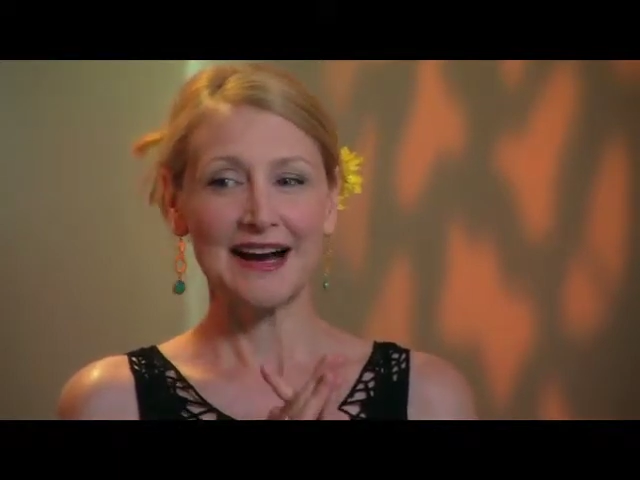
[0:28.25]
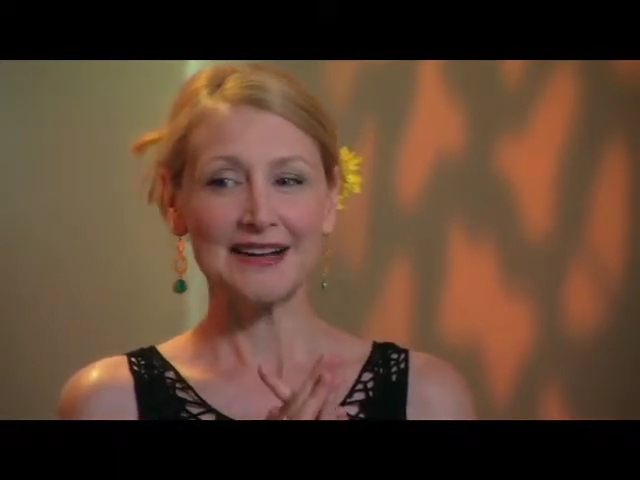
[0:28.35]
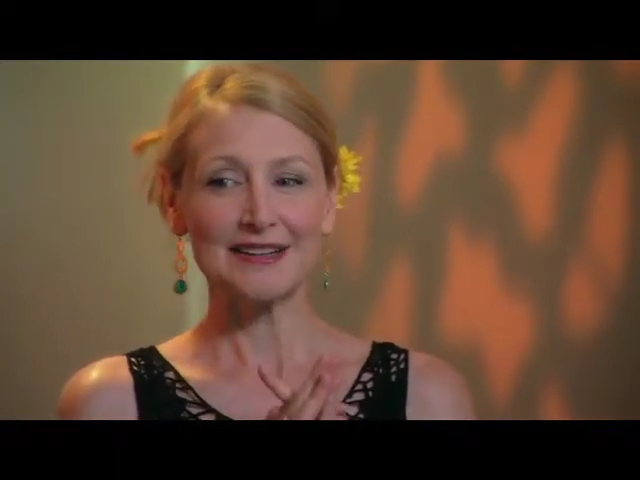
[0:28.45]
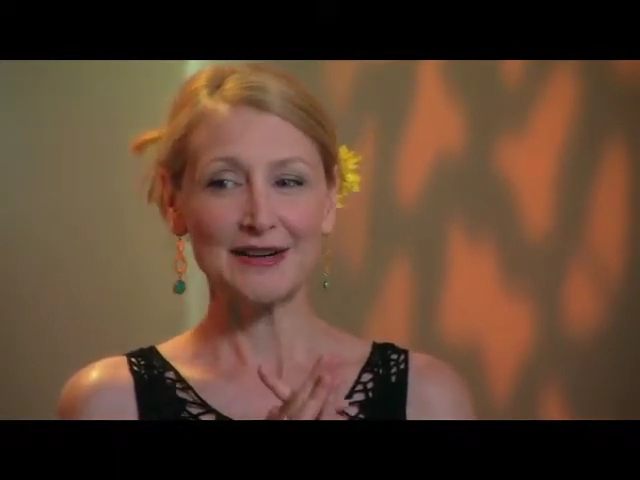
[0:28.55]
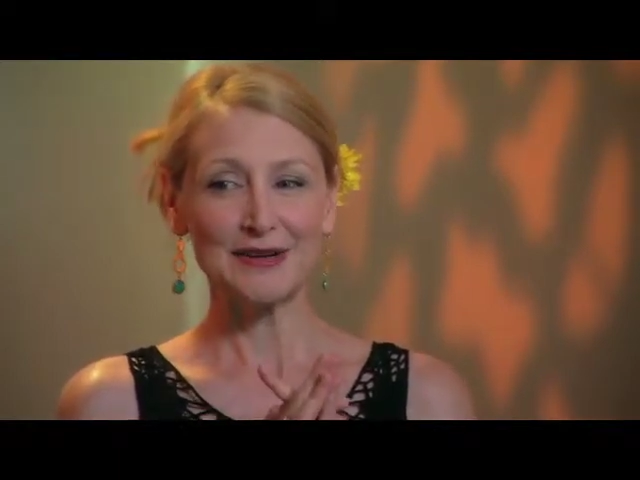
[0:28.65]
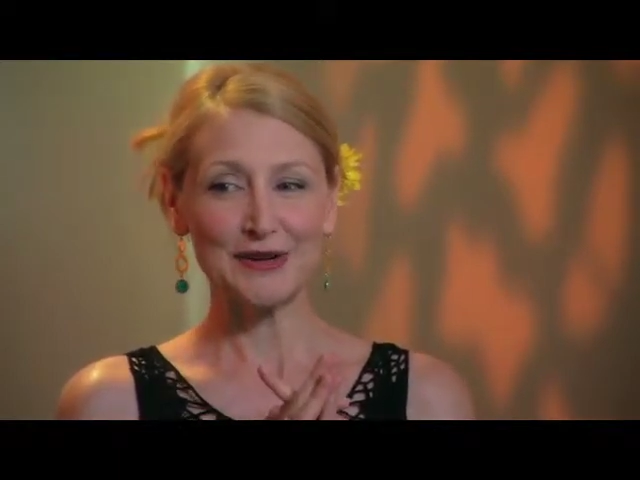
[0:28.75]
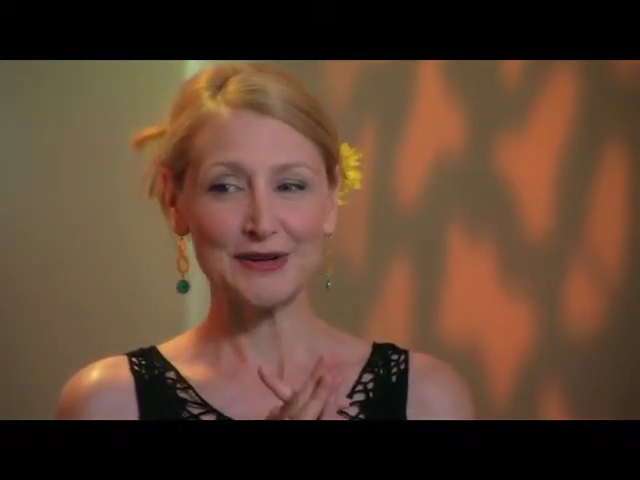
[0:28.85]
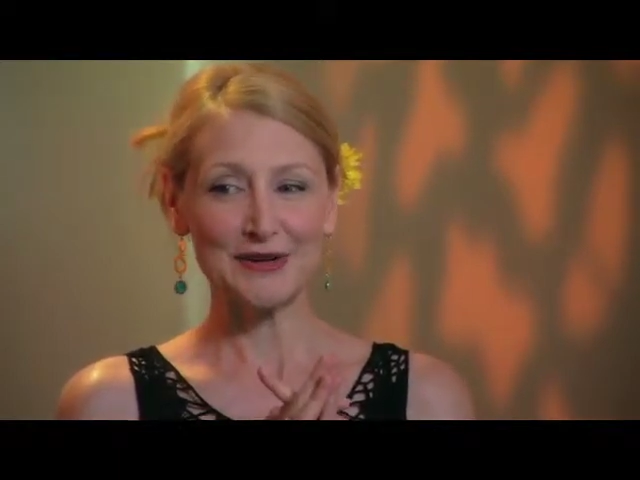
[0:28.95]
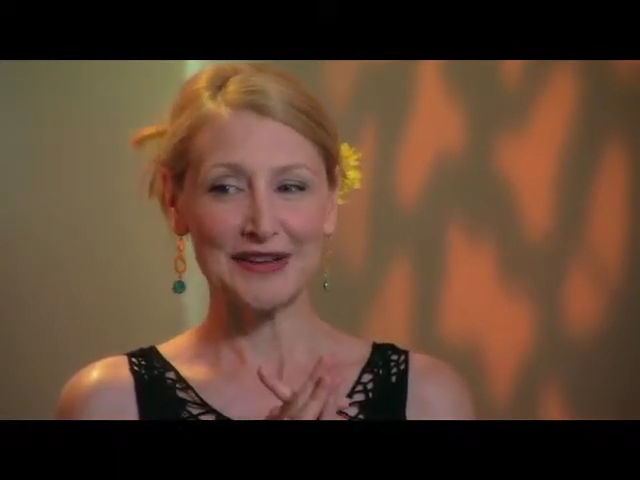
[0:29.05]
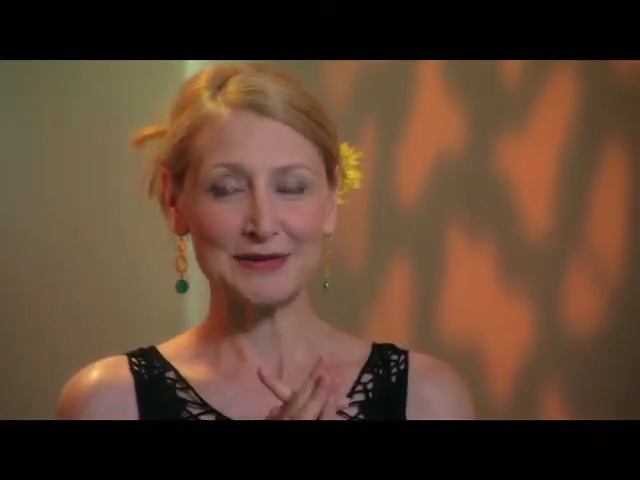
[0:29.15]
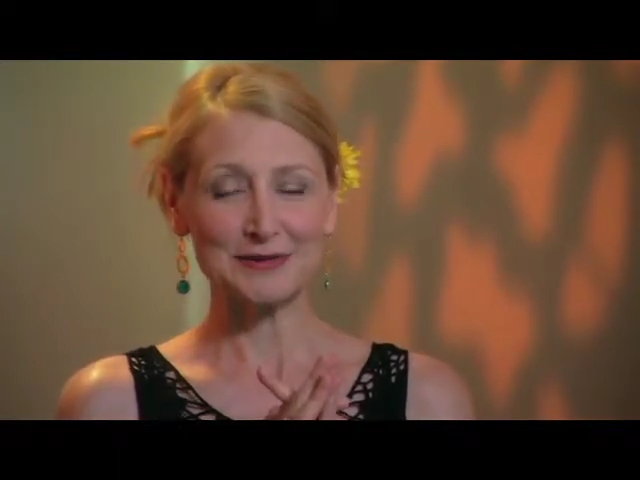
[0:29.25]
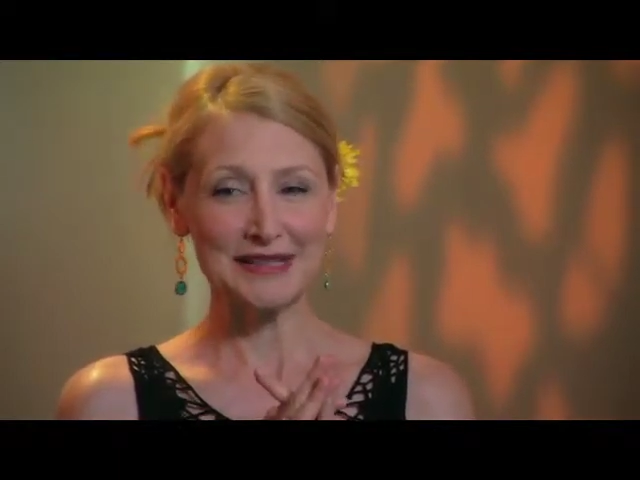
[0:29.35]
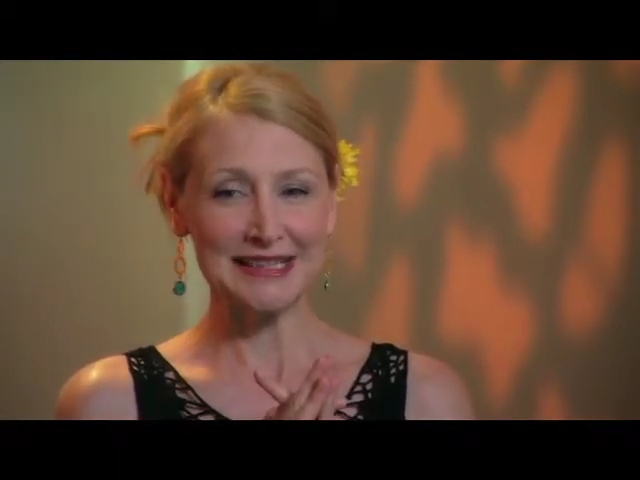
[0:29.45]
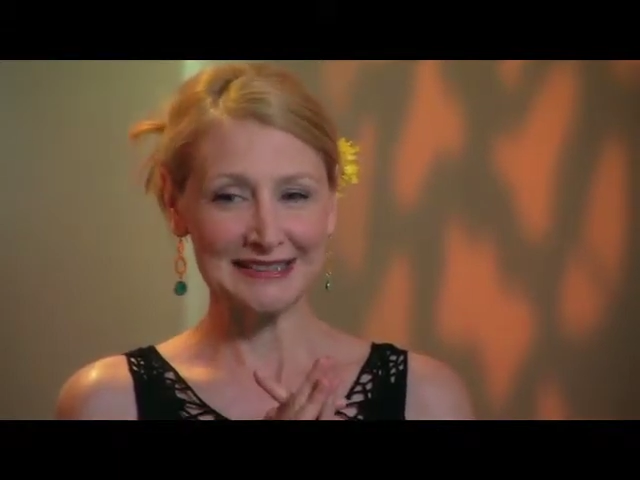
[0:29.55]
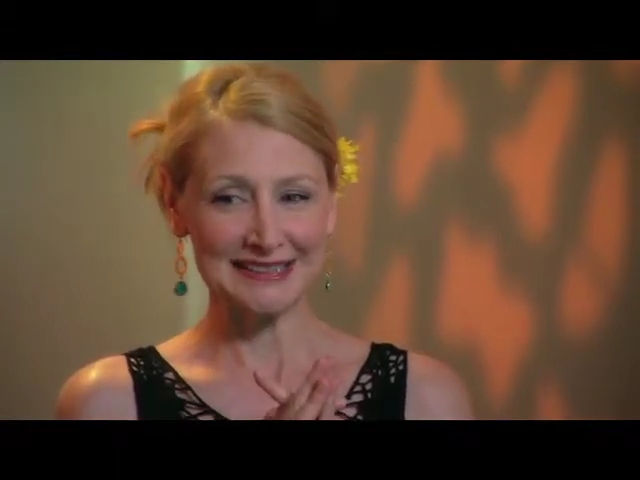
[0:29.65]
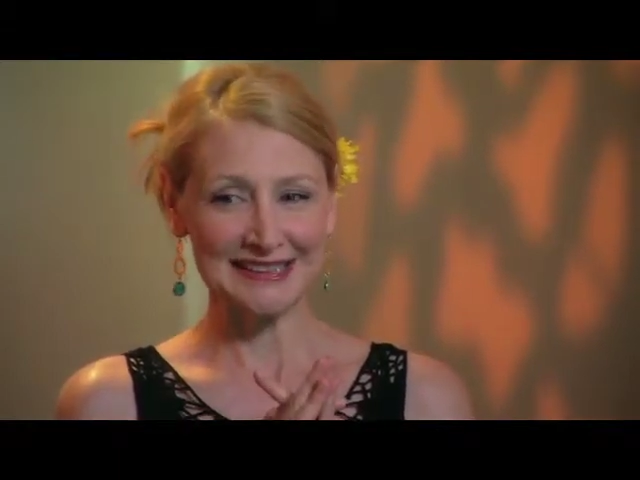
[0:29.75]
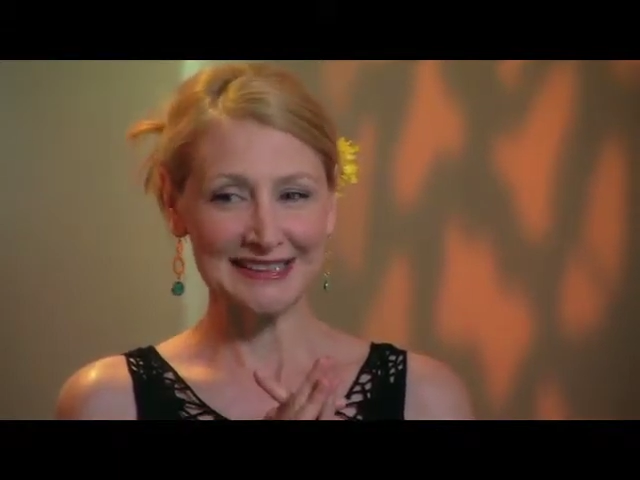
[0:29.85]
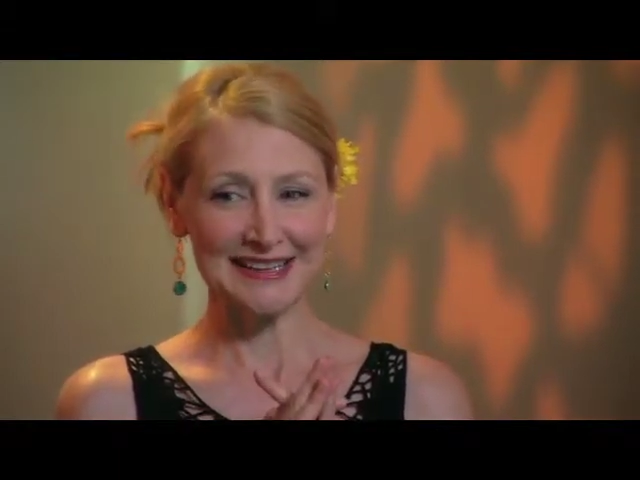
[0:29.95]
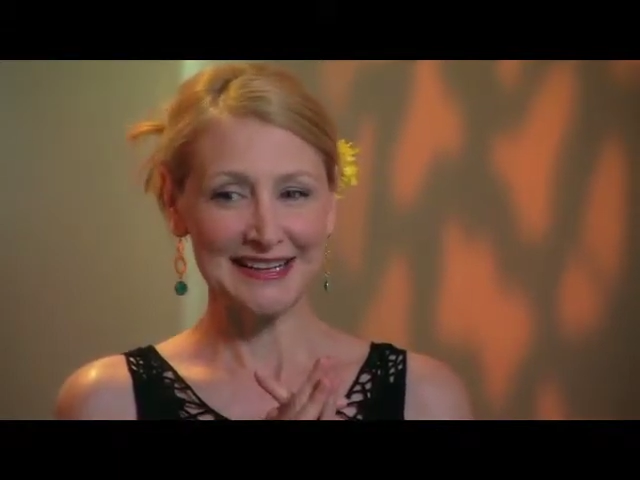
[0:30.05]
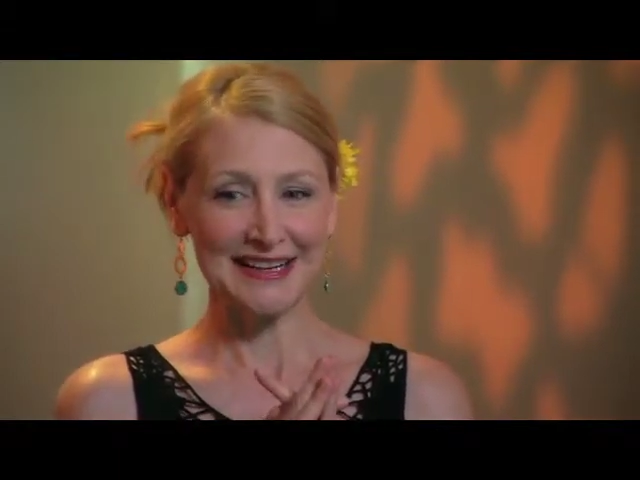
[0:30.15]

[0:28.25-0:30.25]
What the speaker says: a young girl that really